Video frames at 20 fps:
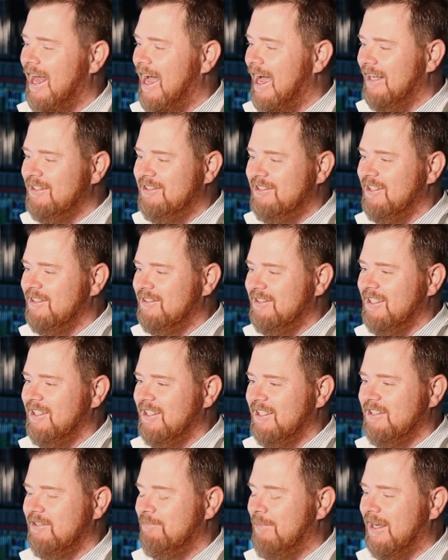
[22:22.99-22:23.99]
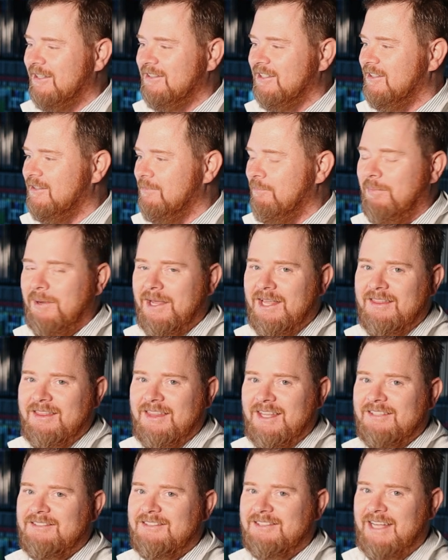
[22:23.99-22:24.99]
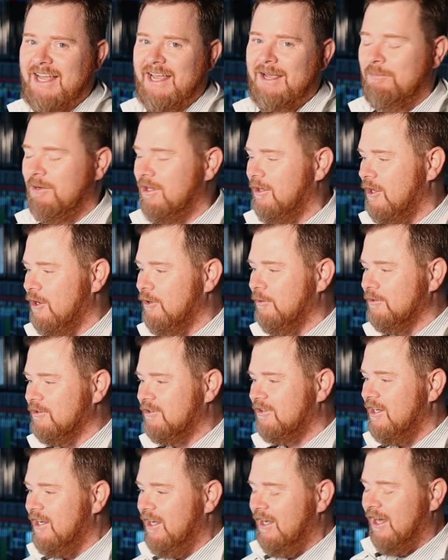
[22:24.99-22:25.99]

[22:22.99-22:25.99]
I just didn't expect it to be this damn close.